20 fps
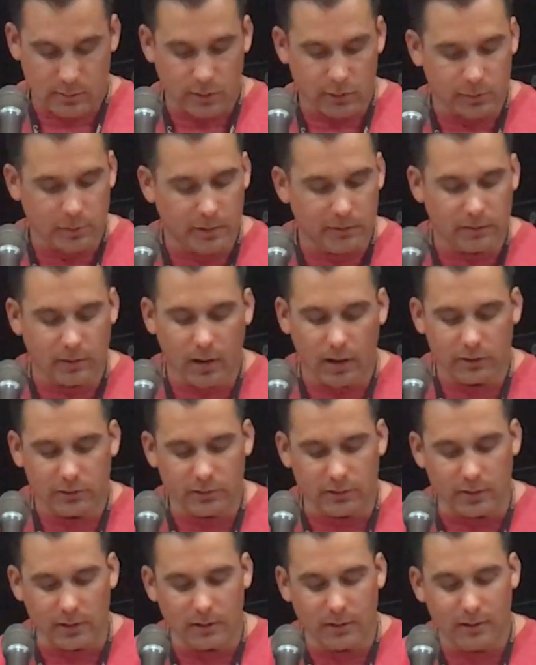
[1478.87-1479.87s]
what's my
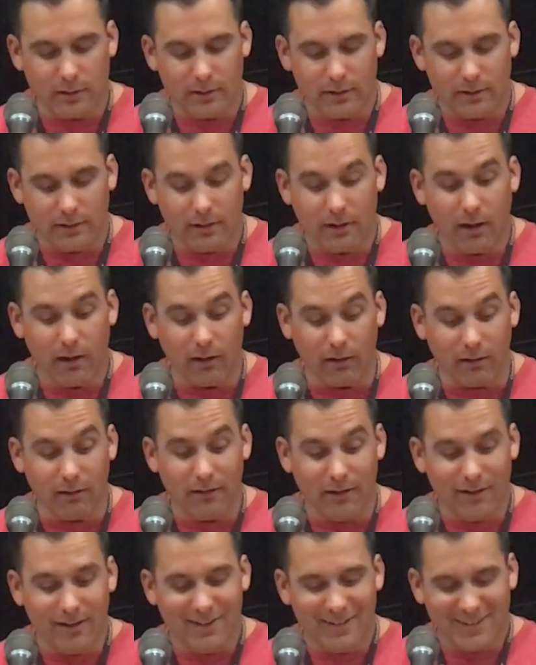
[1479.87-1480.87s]
philosophy? Oh.
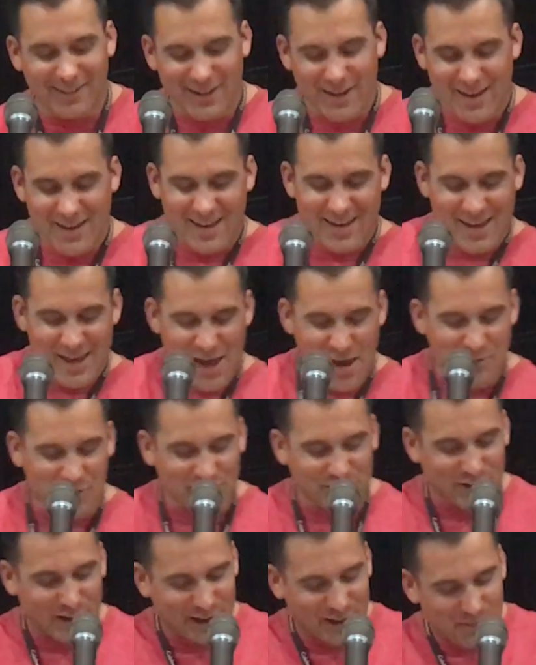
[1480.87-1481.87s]
If I
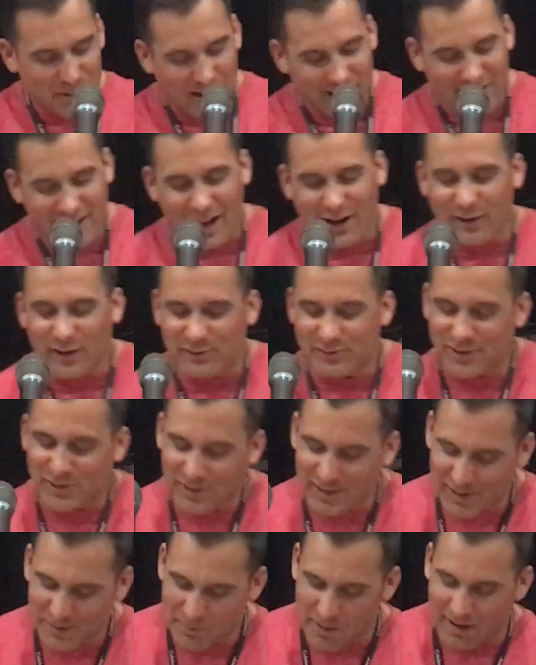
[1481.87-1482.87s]
drink about it, I don't have to
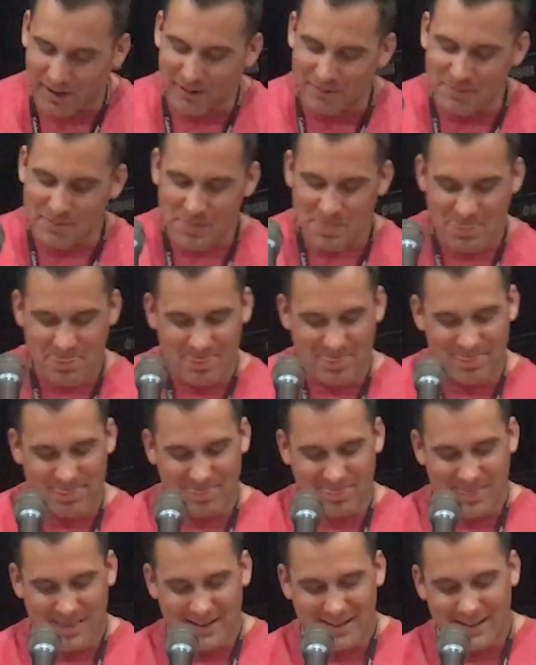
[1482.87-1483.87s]
think about
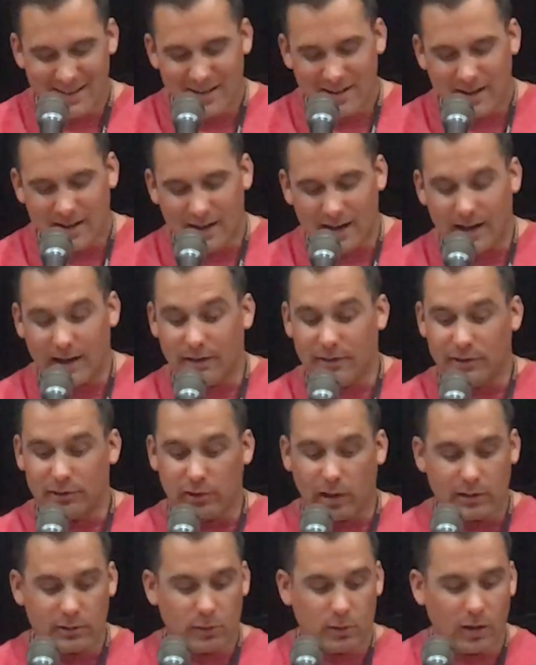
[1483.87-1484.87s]
it. This
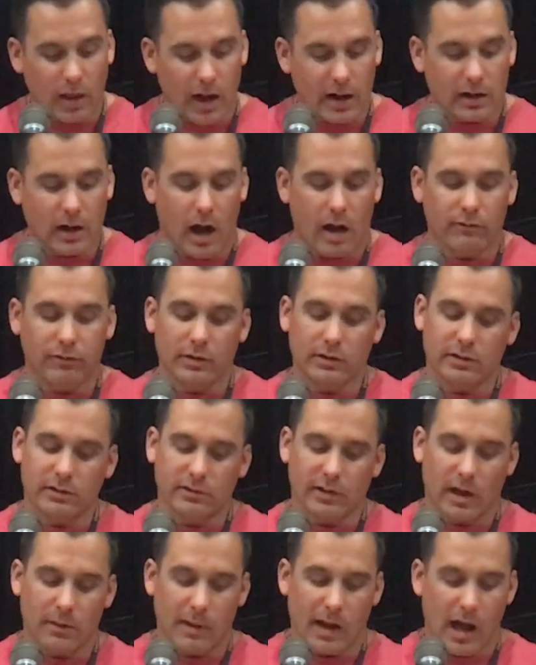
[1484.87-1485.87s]
led to a lot of conflicts
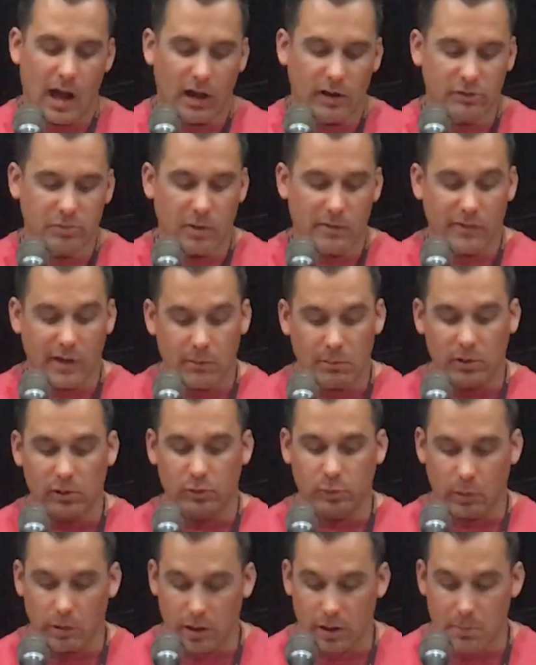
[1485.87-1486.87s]
inside my house. My family
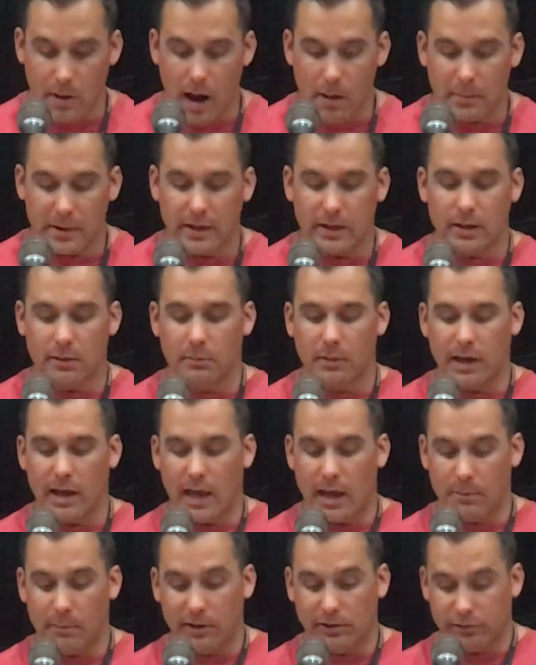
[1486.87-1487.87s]
was worried about me
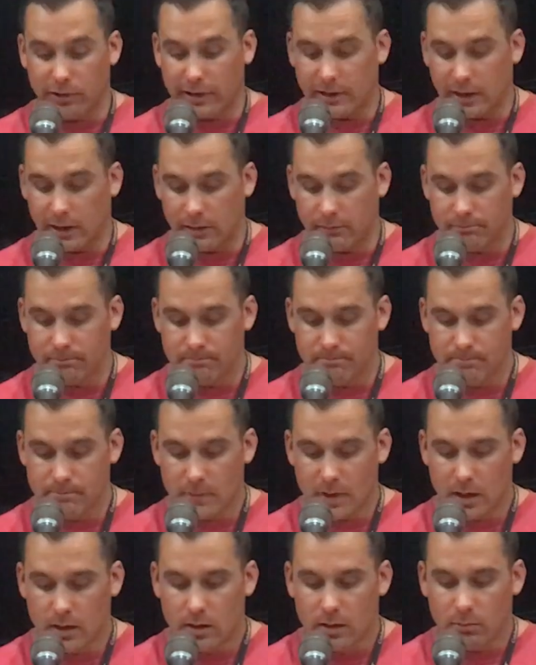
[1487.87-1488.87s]
and my drinking.
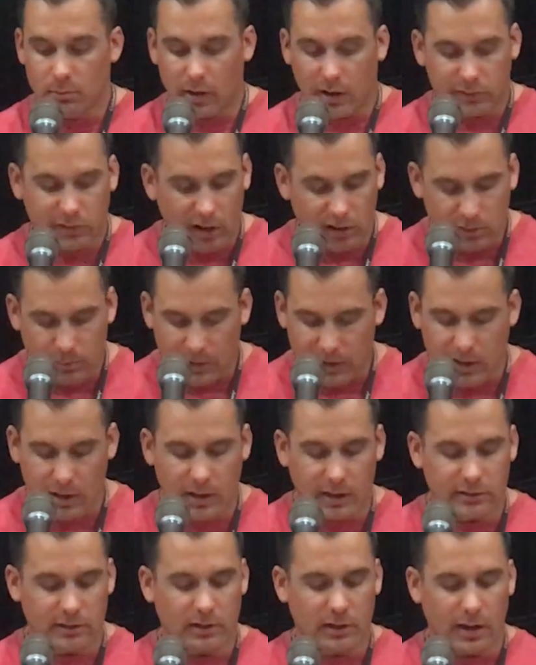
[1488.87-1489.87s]
but I stuck to my
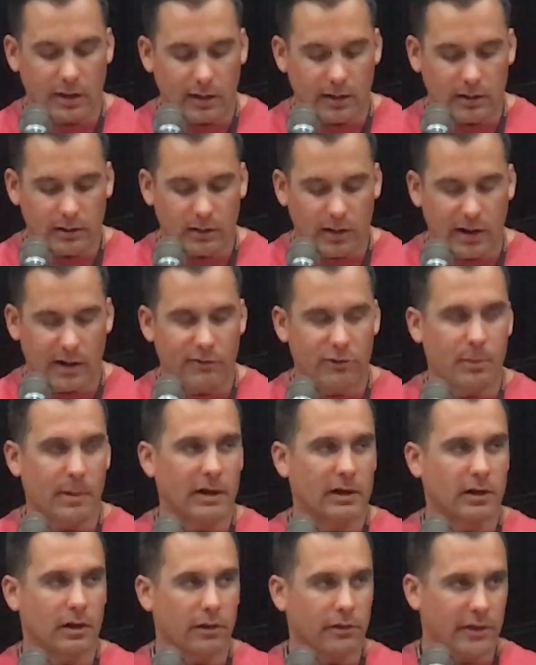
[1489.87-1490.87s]
guns and let
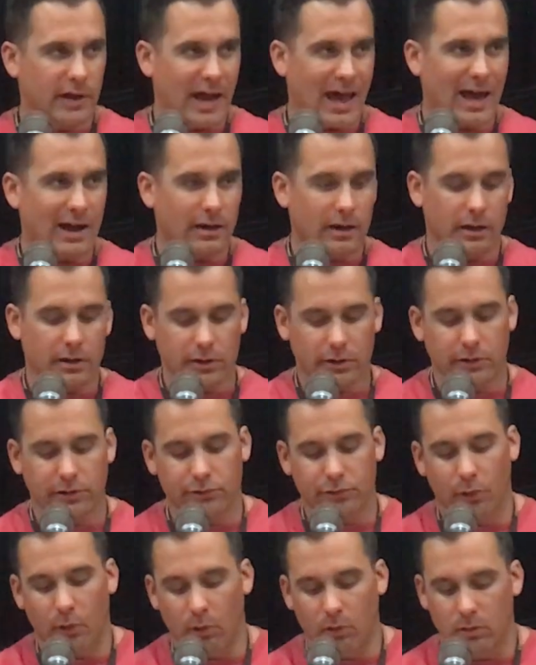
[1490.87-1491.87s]
everybody know that I had it under
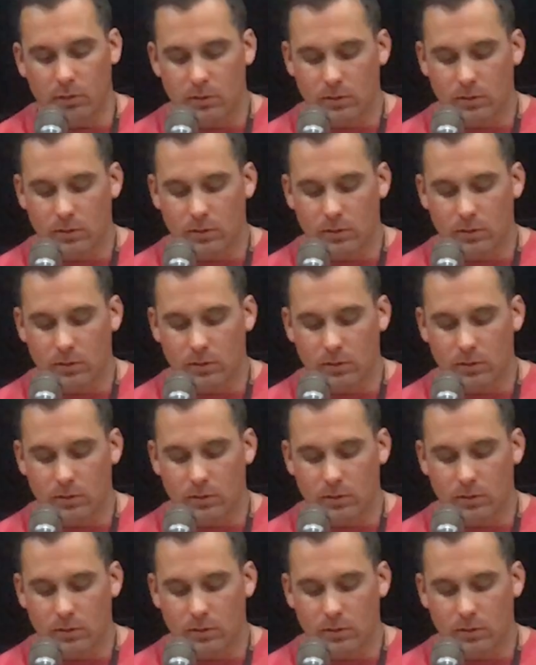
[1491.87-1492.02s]
control.